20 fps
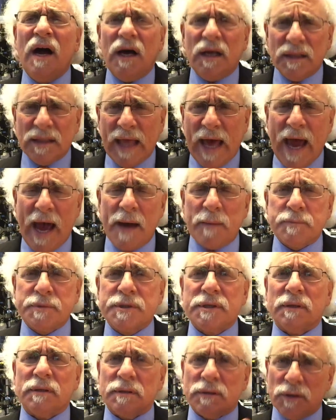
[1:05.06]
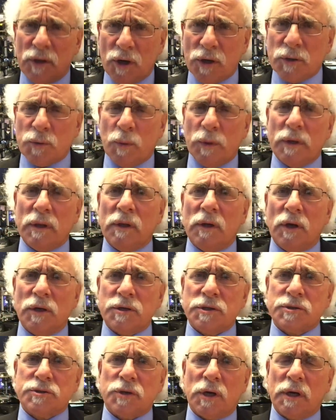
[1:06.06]
Labs, one of the
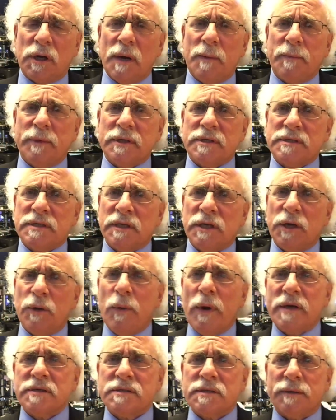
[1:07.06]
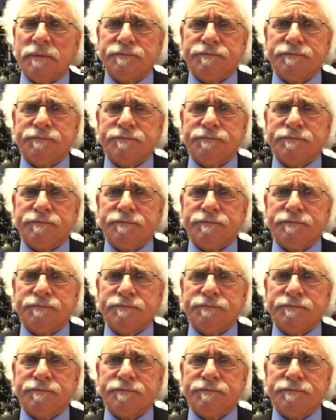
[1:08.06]
largest drug companies in the U.S.,